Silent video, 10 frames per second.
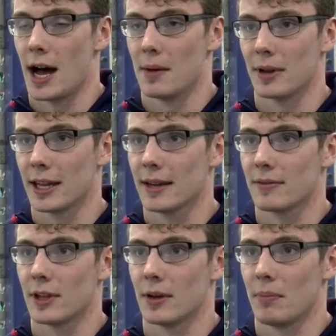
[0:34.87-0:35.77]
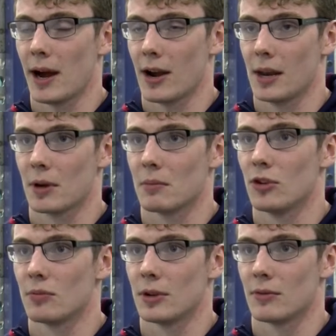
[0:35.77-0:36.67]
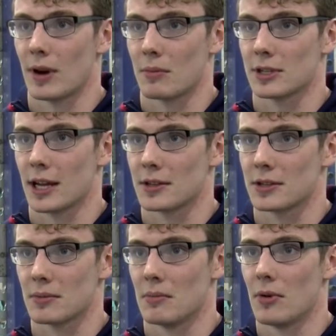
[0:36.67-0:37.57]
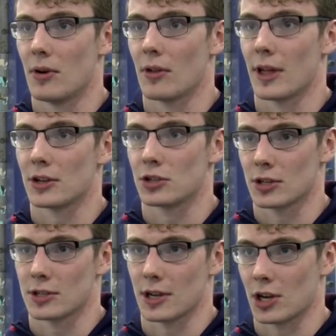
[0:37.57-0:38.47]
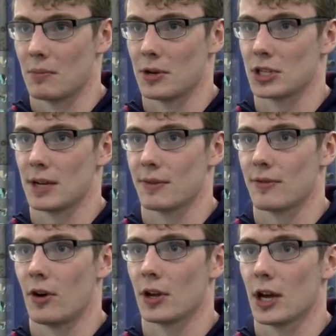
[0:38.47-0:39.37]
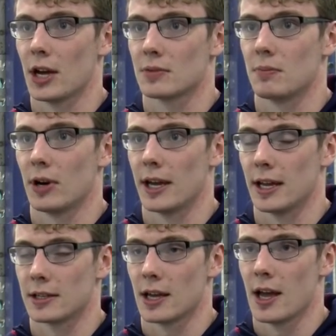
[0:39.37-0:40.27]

I believe the Paralympic movement represents more than just a competition every 4 years, but it is